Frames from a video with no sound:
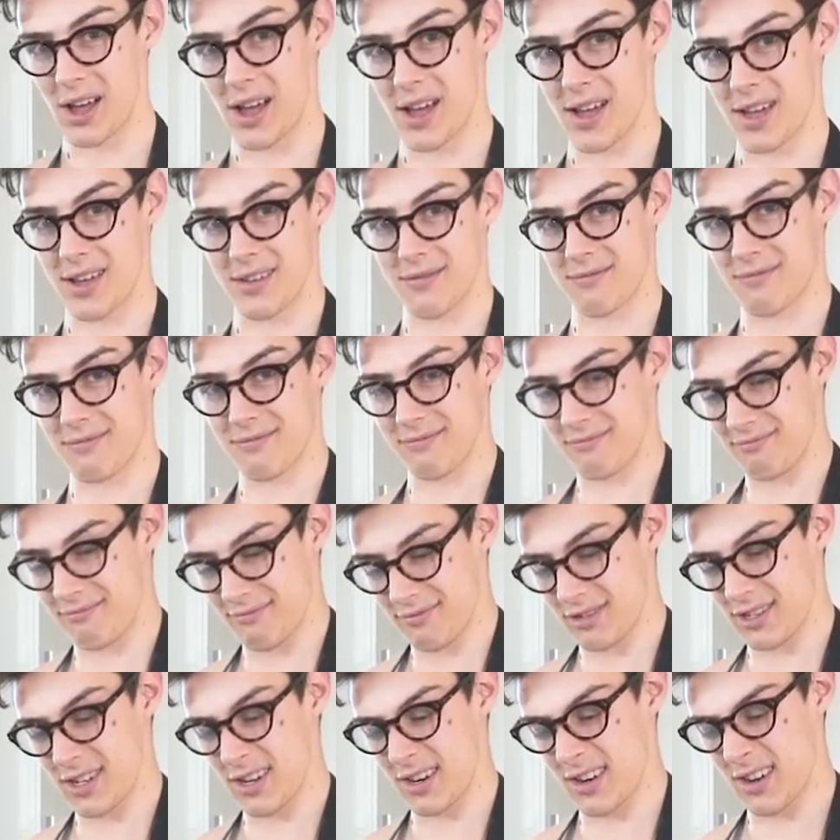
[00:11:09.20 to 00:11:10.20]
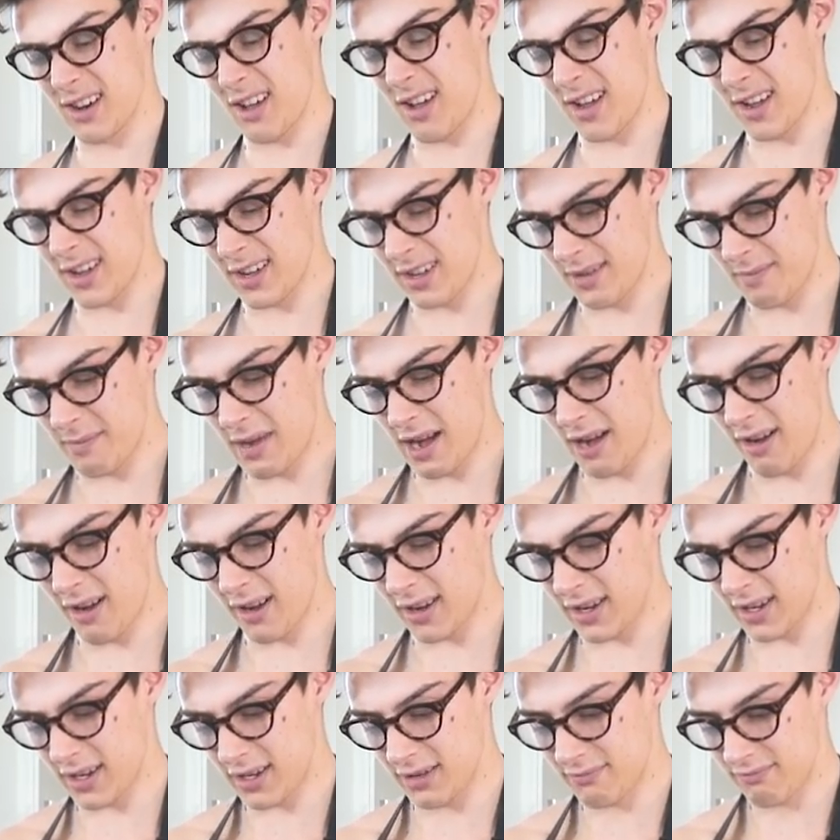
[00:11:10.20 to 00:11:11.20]
Like, look like
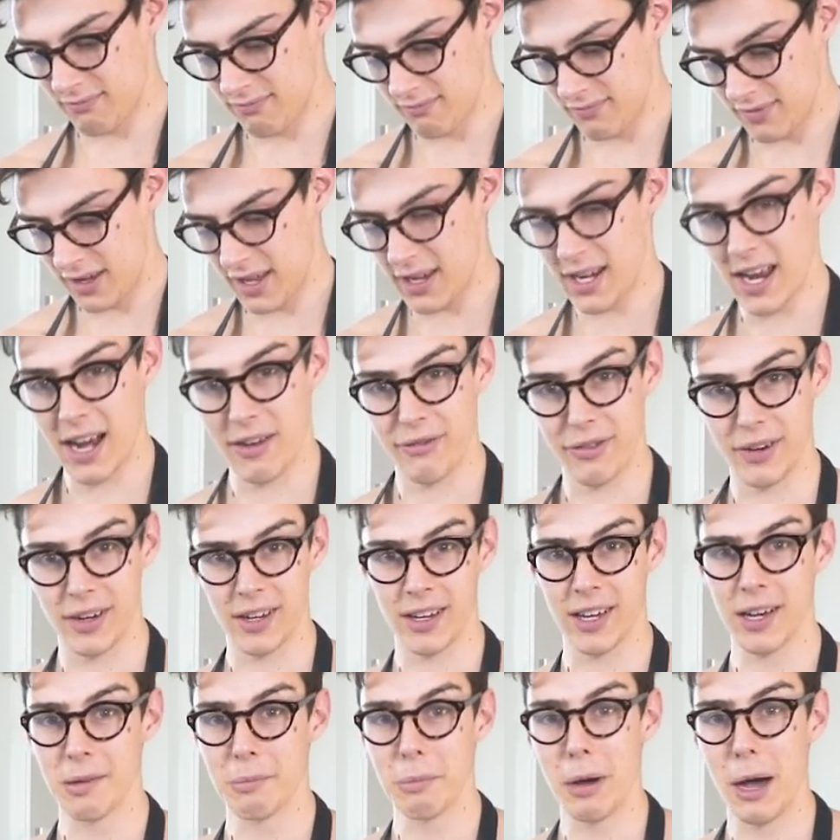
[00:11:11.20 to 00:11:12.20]
America and Africa,